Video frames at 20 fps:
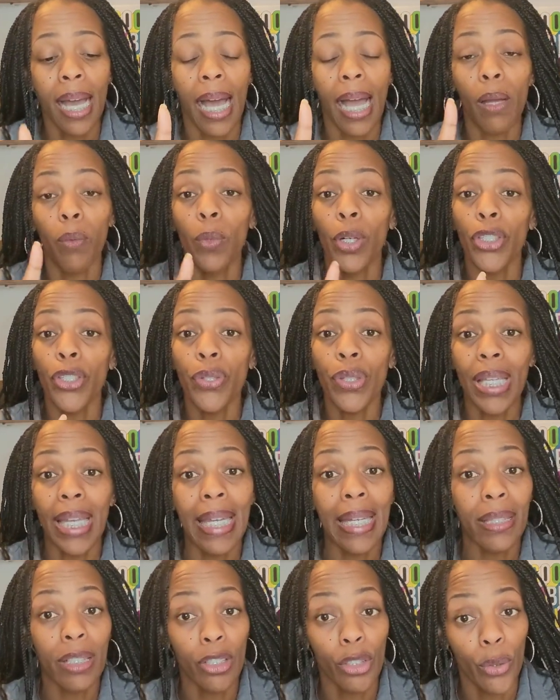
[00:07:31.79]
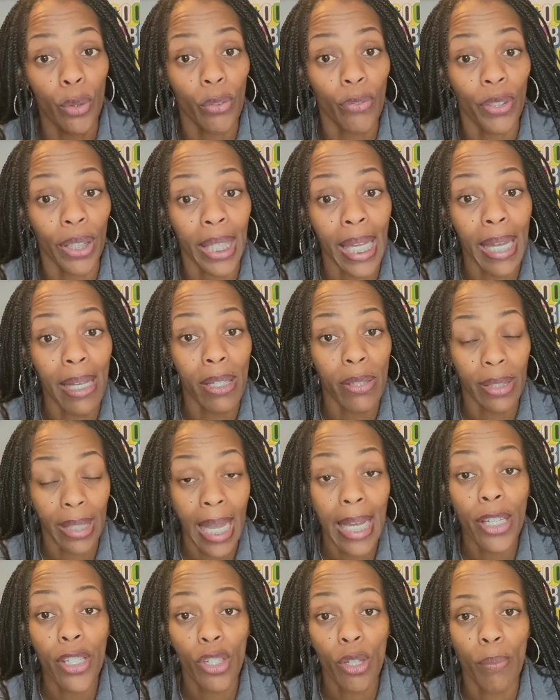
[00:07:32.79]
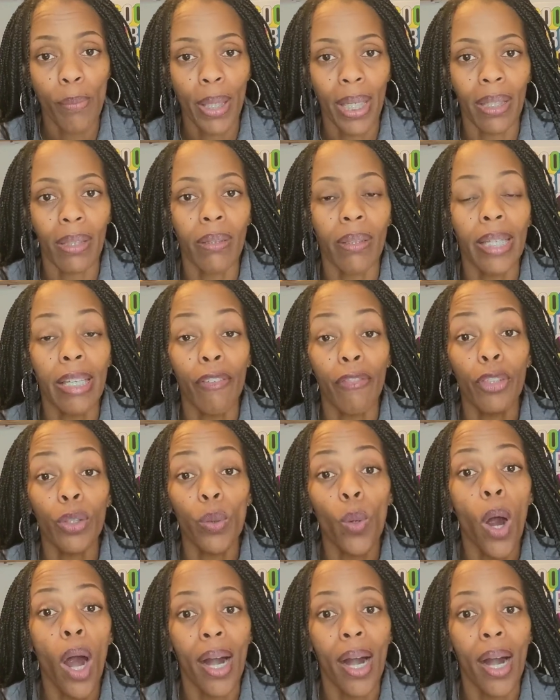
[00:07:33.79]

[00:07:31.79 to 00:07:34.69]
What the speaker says: I want you to hit the notification bell if you